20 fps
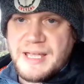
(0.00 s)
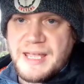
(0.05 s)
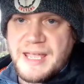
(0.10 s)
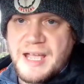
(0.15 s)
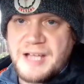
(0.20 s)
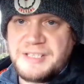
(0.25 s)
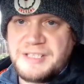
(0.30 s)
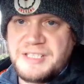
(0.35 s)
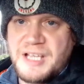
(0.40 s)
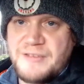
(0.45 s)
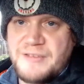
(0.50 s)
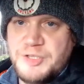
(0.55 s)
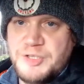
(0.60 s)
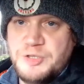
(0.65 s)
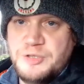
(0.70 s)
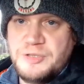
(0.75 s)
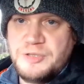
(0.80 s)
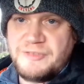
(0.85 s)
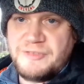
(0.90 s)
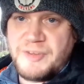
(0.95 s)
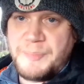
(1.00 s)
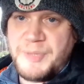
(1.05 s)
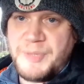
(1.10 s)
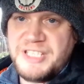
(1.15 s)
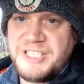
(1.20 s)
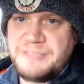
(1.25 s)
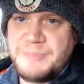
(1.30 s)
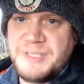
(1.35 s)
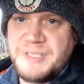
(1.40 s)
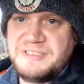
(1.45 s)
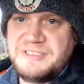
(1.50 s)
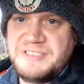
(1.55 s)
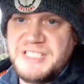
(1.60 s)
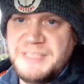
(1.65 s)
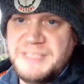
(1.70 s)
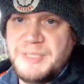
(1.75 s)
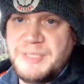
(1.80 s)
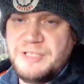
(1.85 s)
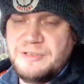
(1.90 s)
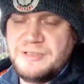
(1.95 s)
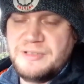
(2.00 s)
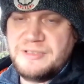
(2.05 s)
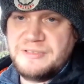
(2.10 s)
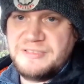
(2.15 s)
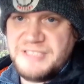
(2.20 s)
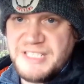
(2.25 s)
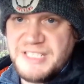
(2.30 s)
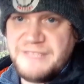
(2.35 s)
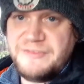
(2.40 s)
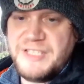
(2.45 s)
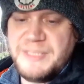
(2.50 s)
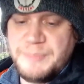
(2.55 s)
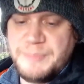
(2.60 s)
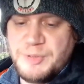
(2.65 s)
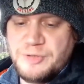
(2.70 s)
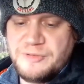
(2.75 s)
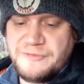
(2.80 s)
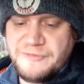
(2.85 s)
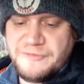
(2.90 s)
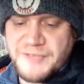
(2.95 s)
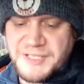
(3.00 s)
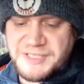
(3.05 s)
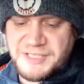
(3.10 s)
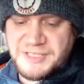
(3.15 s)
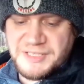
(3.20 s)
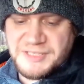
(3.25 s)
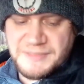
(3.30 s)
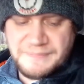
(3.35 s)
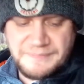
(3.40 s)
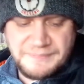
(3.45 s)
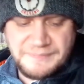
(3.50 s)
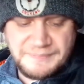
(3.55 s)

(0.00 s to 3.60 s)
it had to have a replacement CV boot fitted.